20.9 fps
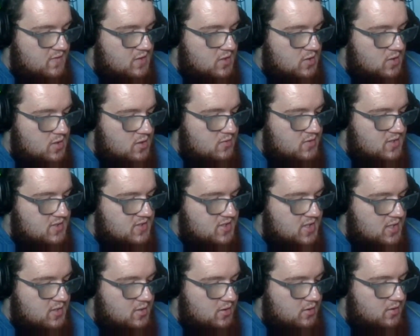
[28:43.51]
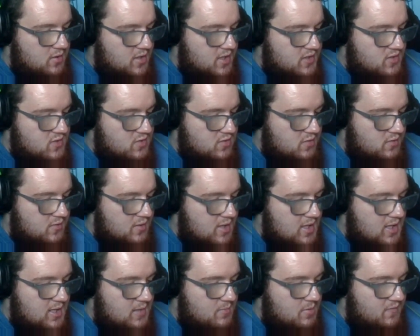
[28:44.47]
of a new Nintendo console,
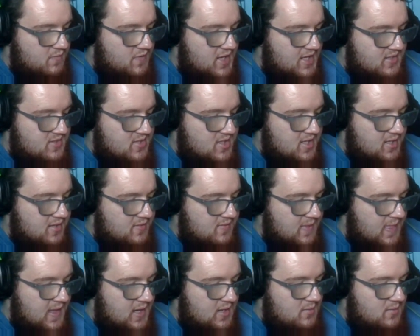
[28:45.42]
but that's it.